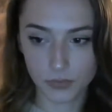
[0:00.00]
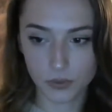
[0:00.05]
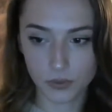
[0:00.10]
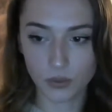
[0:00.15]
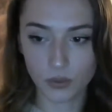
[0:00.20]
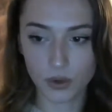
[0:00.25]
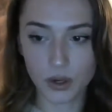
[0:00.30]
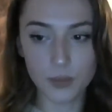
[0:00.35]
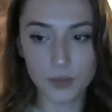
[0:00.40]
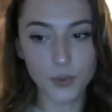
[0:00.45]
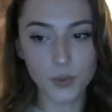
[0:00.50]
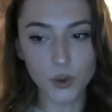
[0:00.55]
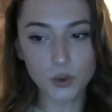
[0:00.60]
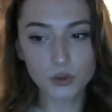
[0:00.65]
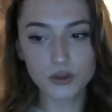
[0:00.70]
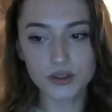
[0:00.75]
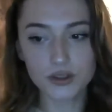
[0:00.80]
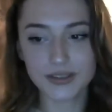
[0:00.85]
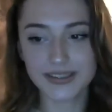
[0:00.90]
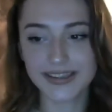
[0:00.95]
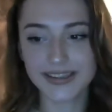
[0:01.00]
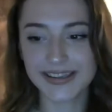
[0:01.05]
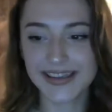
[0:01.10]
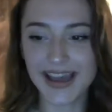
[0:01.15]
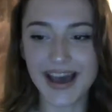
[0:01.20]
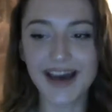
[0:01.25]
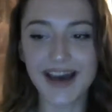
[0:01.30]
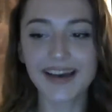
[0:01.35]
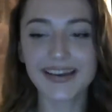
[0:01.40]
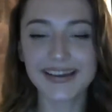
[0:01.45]
Or a boat?
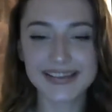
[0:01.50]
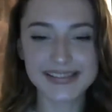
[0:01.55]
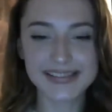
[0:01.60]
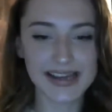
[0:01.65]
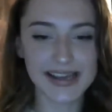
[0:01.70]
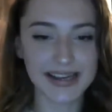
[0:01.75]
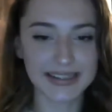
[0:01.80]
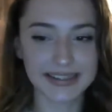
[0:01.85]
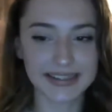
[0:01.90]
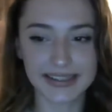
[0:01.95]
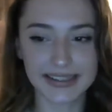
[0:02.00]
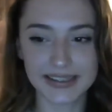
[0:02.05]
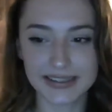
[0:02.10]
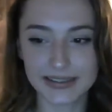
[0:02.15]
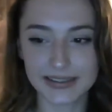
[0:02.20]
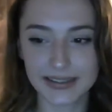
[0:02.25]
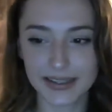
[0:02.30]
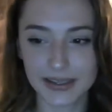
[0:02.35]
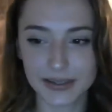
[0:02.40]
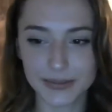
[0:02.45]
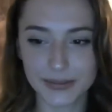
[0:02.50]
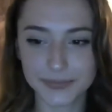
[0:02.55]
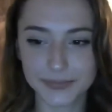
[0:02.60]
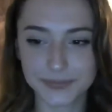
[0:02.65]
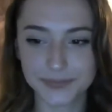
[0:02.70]
Yeah, exactly. Like,